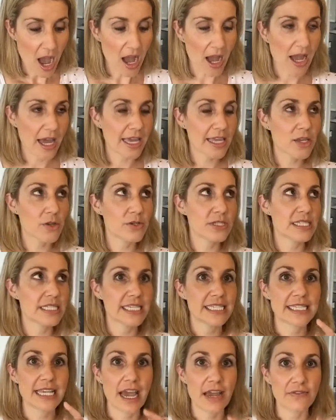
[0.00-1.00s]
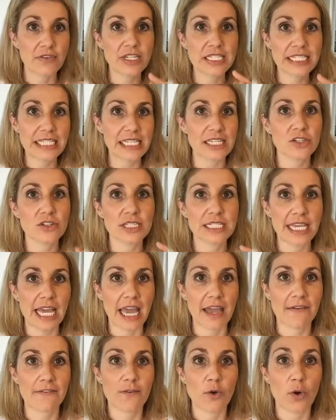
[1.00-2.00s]
I use this every single
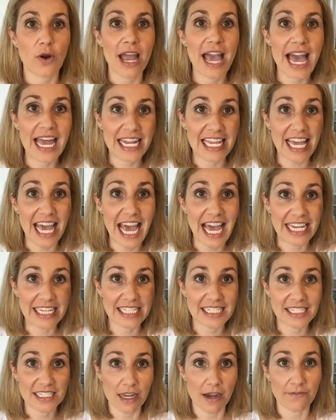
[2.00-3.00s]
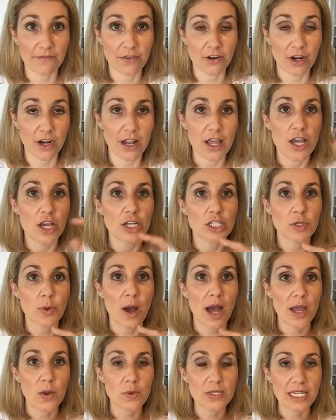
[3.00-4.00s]
day for any head discomfort. So
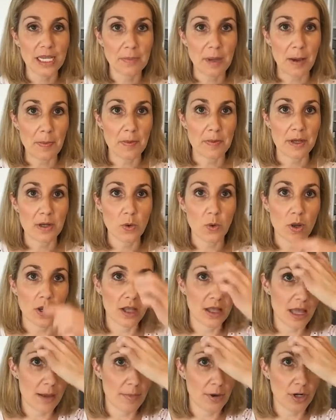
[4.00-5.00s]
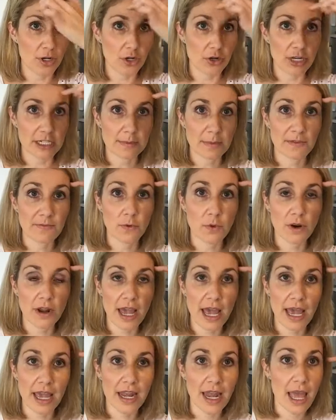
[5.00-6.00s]
I will take peppermint oil and put it across my
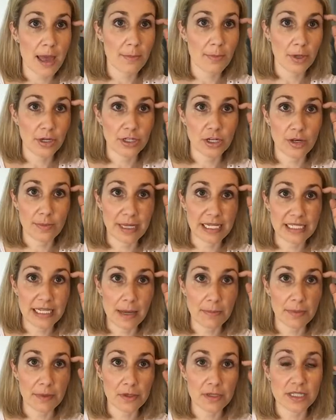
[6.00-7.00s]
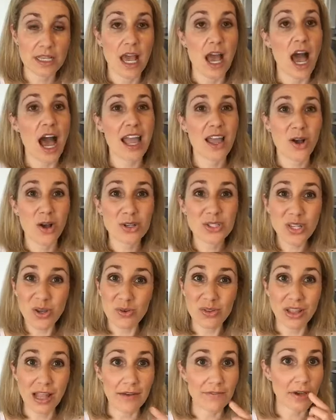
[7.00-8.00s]
forehead and put it on my temples. I also
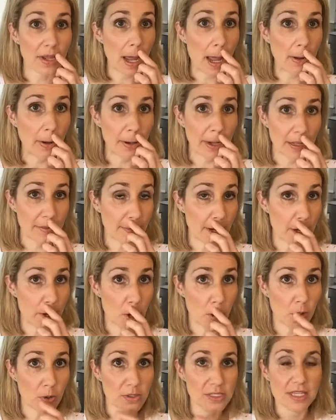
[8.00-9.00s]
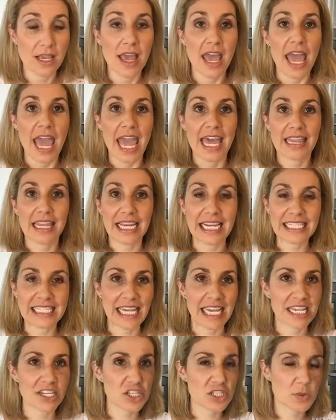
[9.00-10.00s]
love it underneath my nose. And like I
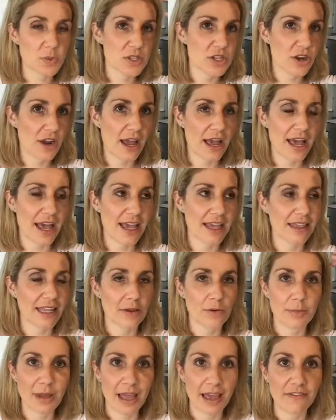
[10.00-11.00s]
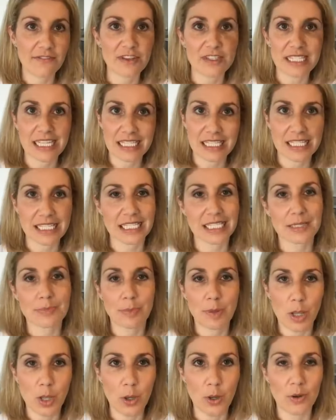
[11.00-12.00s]
say, it's just when your head, like my head feels like it's gonna
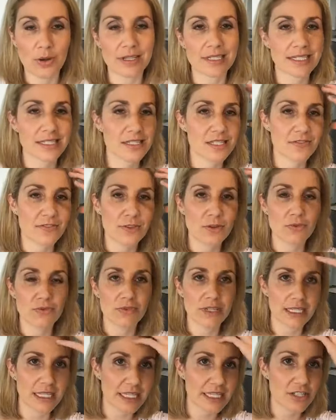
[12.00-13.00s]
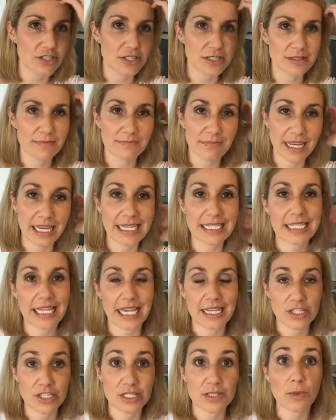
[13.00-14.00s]
explode bloated. It's just feel really just, like I
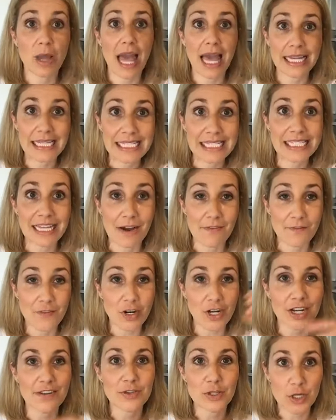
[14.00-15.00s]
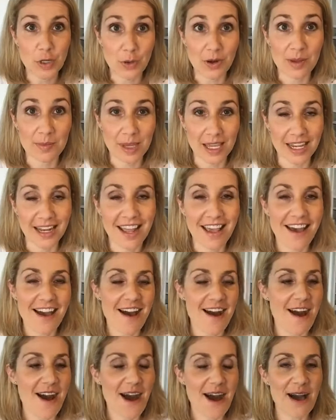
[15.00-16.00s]
say, just head discomfort, if you know what I mean.
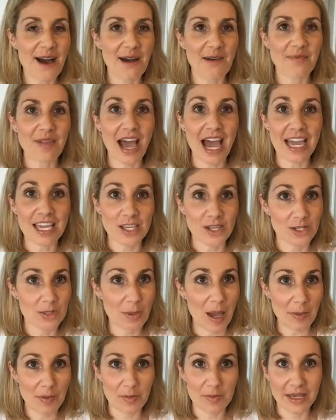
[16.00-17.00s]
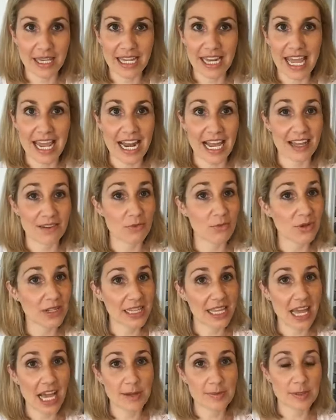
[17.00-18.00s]
Um, I use peppermint and that
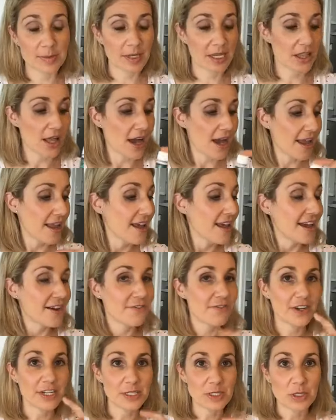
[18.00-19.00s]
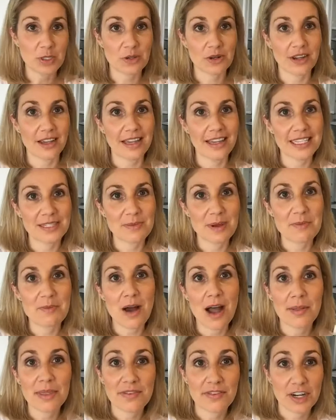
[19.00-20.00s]
really helps me a lot. Funny story is my
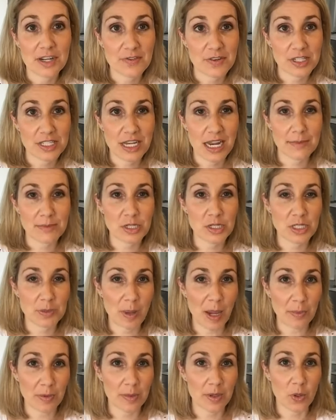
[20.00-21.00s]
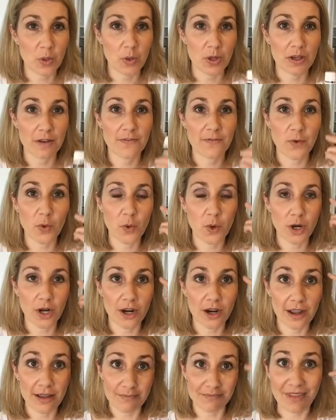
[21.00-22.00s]
mom, the very first time she used peppermint oil
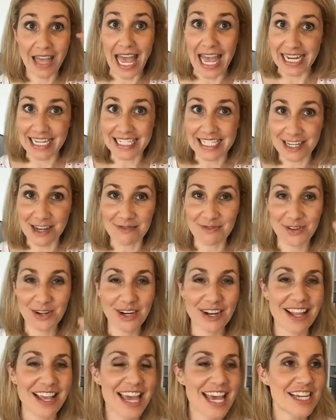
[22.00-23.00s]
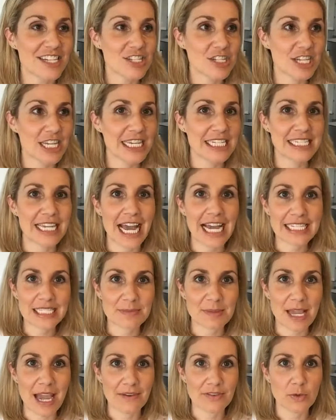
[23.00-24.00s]
for head discomfort, she
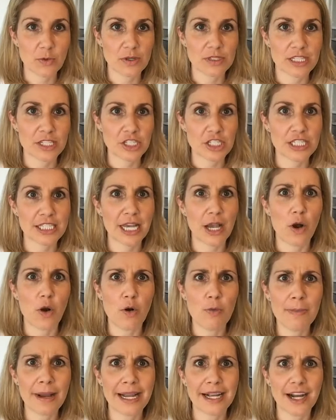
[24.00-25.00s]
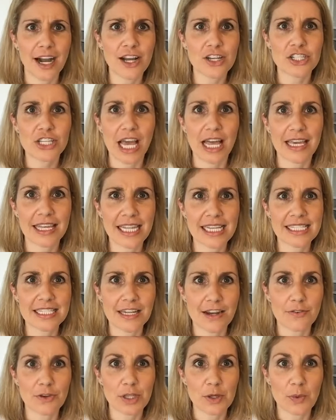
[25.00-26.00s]
texts me afterwards and she's like, oh my gosh, Kelli, that
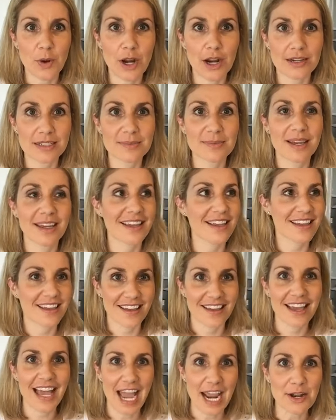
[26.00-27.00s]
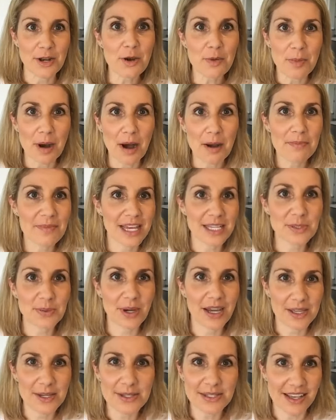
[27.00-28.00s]
stuff really works. I'm like, I know, mom, that's
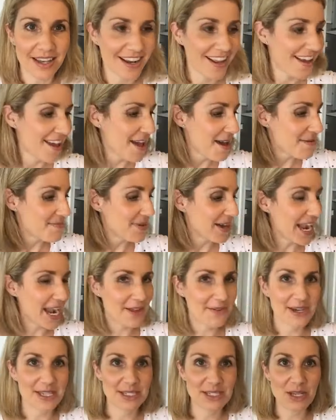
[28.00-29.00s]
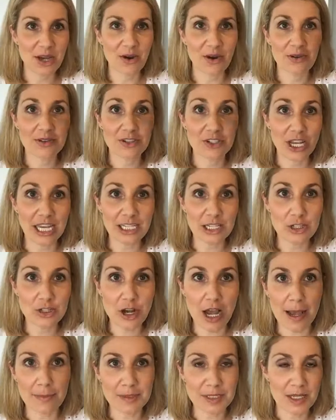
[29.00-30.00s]
why I use it. But anyway, so take your
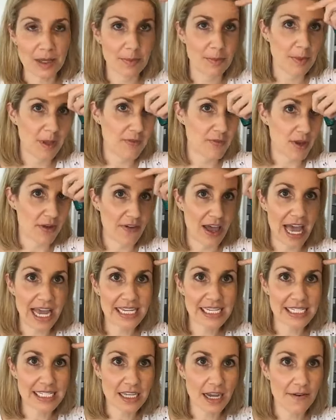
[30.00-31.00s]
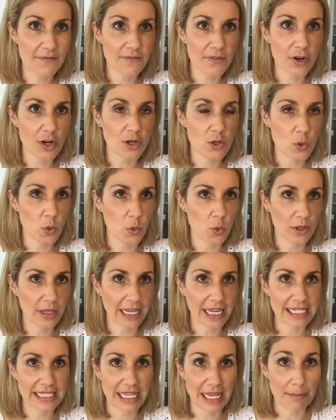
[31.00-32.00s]
drops. If you have head discomfort or
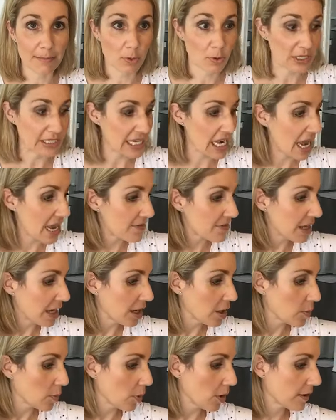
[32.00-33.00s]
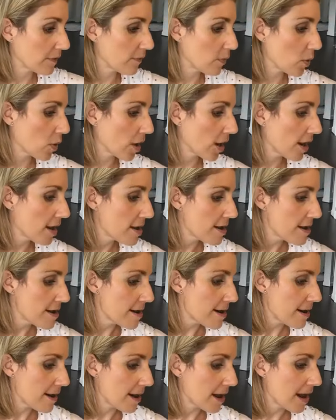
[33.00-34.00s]
like I say, poison ivy it can work for,
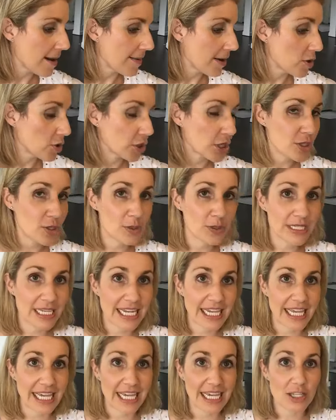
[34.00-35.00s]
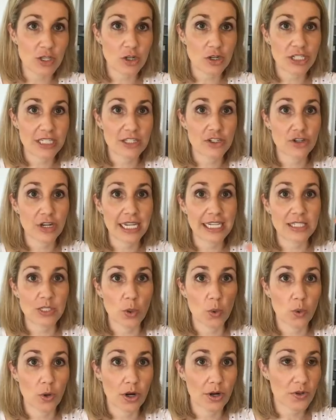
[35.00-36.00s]
um, or you can use it in your drinks
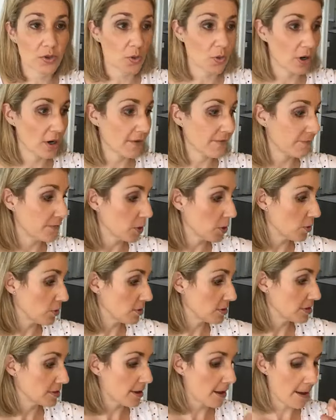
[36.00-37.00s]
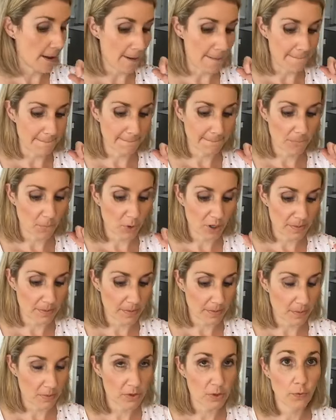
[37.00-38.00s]
or your foods, um, when
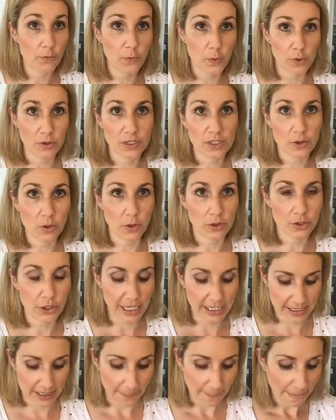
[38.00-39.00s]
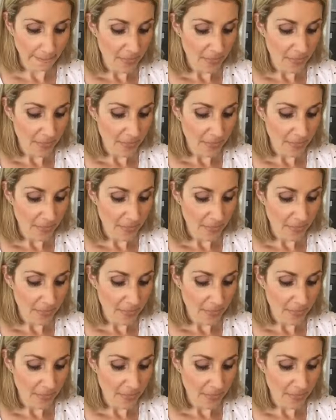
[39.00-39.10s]
foods or drinks.